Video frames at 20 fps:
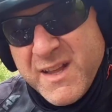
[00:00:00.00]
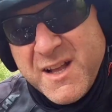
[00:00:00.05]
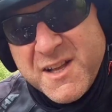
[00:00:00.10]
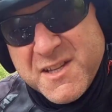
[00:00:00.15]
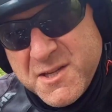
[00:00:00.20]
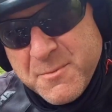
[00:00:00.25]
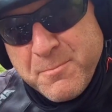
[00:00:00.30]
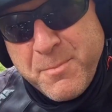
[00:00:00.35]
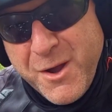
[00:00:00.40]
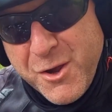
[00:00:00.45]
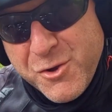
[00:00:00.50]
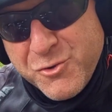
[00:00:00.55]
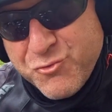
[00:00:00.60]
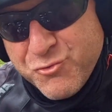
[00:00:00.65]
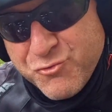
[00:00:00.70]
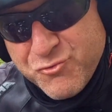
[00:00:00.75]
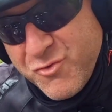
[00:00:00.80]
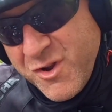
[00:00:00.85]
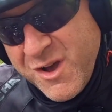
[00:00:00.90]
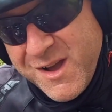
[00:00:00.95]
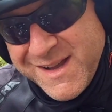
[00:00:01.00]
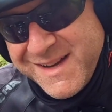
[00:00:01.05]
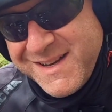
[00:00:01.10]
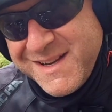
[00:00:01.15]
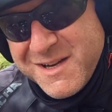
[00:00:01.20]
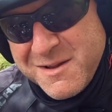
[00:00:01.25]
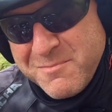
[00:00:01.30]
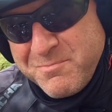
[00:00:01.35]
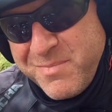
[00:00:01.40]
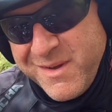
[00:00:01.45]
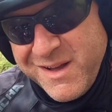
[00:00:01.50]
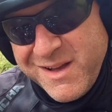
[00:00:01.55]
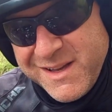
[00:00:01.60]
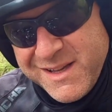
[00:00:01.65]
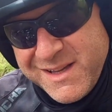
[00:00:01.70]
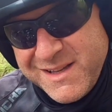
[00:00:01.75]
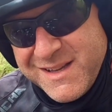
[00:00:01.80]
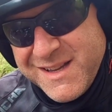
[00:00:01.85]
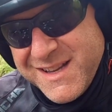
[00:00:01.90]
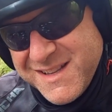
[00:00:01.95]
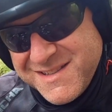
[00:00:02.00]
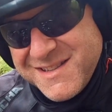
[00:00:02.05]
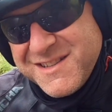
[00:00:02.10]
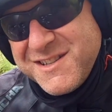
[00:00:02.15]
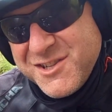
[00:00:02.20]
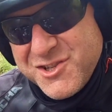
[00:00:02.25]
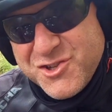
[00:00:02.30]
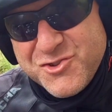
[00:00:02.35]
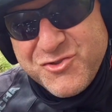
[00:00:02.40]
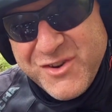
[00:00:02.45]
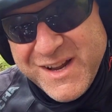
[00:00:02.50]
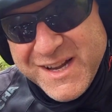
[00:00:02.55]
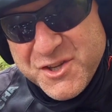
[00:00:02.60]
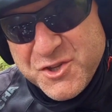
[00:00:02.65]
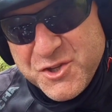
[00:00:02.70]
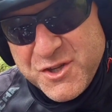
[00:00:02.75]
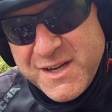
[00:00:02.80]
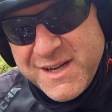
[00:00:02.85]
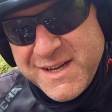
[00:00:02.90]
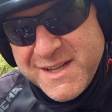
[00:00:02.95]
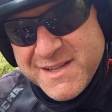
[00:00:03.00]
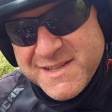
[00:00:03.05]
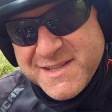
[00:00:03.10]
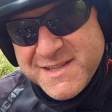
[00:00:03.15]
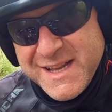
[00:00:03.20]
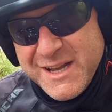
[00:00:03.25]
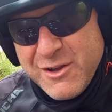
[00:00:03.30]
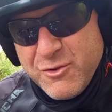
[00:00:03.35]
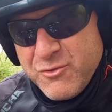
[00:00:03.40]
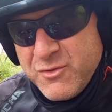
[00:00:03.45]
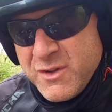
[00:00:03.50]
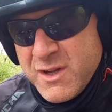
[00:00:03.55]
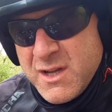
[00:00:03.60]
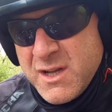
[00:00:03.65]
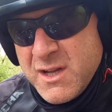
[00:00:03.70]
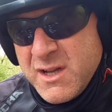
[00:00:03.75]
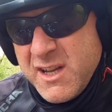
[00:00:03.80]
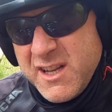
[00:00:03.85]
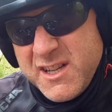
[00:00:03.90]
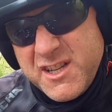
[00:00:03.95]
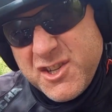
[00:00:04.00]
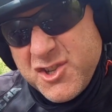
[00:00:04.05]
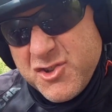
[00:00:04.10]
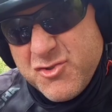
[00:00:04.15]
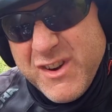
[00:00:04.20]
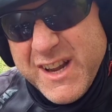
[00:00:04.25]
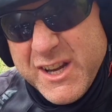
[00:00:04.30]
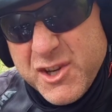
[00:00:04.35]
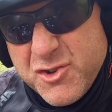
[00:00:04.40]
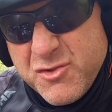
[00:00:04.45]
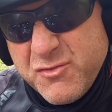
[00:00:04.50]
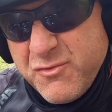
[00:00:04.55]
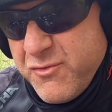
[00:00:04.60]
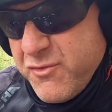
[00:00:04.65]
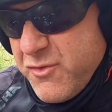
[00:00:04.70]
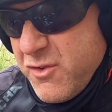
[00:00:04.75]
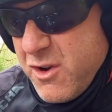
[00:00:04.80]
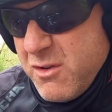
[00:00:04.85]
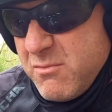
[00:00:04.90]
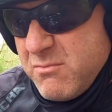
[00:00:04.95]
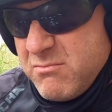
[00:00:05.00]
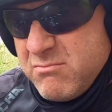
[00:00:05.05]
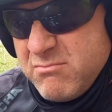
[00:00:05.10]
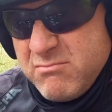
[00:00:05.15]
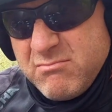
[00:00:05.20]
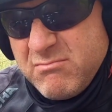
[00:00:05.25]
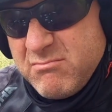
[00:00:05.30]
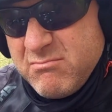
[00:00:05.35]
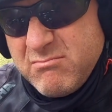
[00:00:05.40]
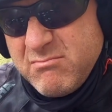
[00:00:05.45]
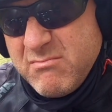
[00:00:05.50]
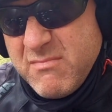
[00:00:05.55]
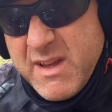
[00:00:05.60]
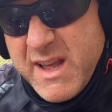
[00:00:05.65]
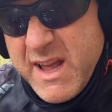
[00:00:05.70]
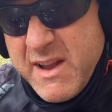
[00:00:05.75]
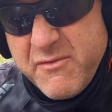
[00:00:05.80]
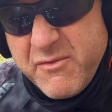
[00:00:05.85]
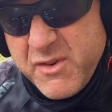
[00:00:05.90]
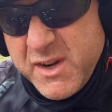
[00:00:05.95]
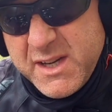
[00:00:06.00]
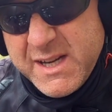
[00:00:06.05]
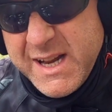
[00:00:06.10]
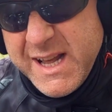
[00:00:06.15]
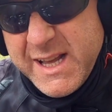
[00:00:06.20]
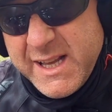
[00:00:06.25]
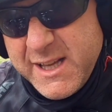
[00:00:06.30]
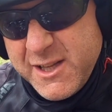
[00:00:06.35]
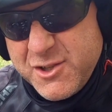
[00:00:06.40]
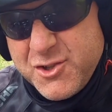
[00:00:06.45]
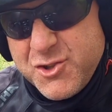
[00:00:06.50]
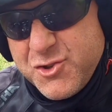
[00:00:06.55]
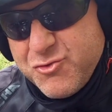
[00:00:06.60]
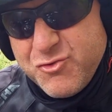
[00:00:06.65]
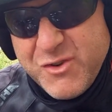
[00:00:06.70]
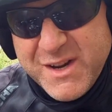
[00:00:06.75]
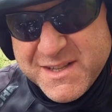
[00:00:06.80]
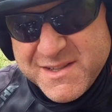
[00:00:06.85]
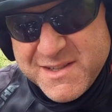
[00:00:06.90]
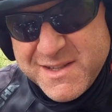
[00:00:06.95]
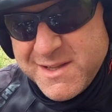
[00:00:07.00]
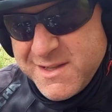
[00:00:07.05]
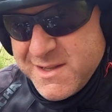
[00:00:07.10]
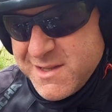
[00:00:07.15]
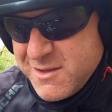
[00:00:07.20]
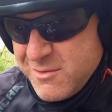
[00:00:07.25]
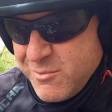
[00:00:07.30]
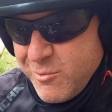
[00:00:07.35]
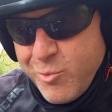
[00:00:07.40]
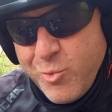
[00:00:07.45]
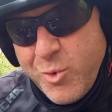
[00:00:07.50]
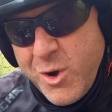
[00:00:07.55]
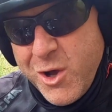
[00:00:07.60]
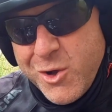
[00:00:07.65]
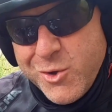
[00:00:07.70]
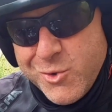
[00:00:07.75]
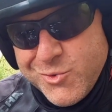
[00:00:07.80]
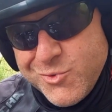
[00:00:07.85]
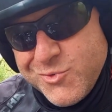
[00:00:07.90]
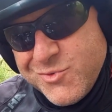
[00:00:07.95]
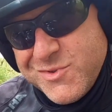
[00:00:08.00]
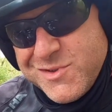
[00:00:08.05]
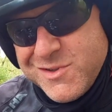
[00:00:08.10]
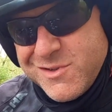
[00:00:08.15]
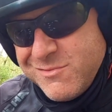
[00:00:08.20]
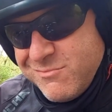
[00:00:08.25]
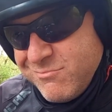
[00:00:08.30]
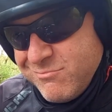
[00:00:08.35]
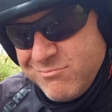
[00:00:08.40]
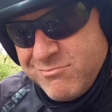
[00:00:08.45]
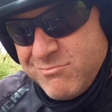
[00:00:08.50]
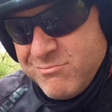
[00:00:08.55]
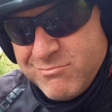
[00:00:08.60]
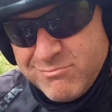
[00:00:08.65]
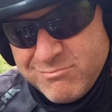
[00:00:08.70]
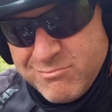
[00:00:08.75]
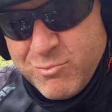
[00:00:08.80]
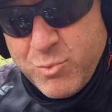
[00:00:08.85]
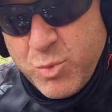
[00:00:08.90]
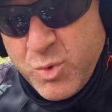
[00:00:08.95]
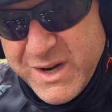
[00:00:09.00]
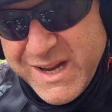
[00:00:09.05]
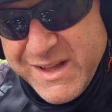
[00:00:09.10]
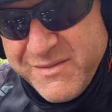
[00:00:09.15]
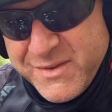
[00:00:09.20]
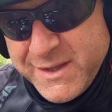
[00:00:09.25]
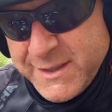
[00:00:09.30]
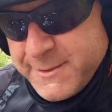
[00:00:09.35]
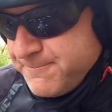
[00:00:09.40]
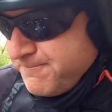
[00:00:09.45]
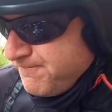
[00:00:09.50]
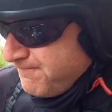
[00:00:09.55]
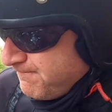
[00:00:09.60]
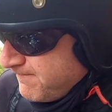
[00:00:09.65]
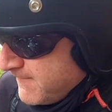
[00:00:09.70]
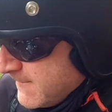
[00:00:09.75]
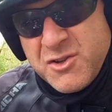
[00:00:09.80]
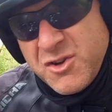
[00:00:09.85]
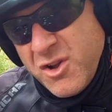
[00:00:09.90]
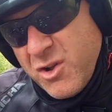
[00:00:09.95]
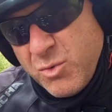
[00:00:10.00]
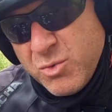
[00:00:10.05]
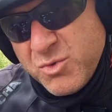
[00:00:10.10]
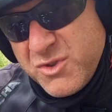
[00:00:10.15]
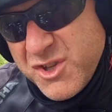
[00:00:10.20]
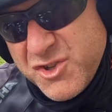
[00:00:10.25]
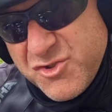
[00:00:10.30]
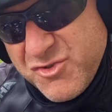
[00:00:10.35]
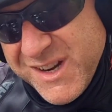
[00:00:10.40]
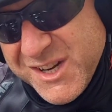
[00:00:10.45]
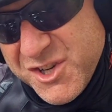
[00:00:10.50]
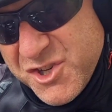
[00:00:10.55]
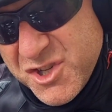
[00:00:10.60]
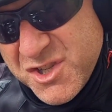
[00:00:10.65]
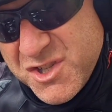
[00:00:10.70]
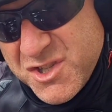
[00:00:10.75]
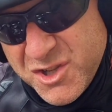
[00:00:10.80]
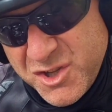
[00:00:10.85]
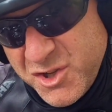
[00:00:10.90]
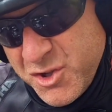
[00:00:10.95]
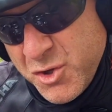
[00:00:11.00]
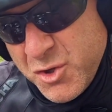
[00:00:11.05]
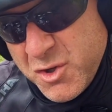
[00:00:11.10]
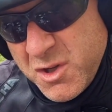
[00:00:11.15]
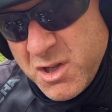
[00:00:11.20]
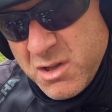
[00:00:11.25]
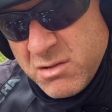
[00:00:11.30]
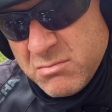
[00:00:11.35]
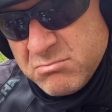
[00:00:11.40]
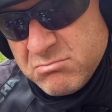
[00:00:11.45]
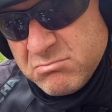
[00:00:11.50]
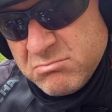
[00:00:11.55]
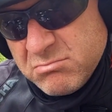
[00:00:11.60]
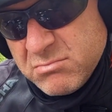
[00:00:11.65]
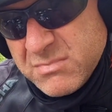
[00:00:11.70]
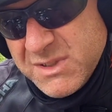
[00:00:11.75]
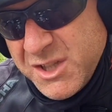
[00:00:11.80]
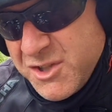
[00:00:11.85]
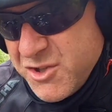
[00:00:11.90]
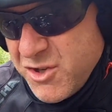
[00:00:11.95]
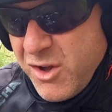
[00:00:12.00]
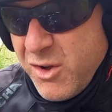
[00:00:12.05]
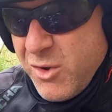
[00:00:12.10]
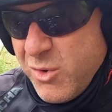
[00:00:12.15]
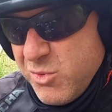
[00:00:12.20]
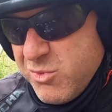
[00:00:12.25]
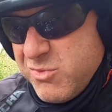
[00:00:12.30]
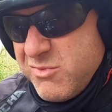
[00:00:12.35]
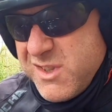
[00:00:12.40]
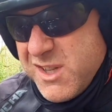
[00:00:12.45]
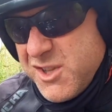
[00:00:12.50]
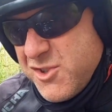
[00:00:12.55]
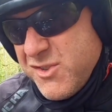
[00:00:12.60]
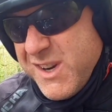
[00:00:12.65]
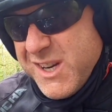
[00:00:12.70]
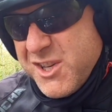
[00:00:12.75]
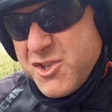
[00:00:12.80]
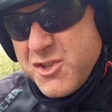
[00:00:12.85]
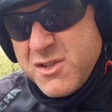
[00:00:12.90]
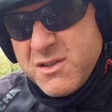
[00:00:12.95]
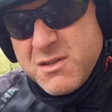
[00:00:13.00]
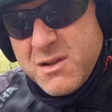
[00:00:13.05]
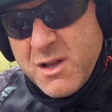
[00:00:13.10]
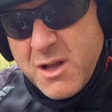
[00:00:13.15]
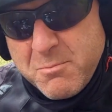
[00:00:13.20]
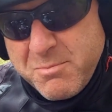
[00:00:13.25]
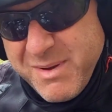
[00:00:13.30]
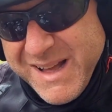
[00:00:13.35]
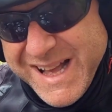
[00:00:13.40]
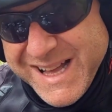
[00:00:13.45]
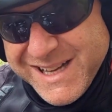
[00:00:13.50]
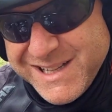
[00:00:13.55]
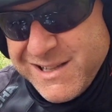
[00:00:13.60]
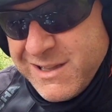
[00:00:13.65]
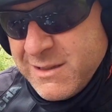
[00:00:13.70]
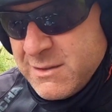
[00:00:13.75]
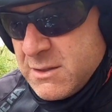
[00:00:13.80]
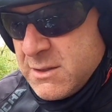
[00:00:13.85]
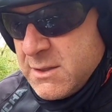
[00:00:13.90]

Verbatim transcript: I suppose riding a bike is a distraction in itself, a distraction from everyday stresses and woes and whatever. Not all distractions are good, and not all distractions are bad.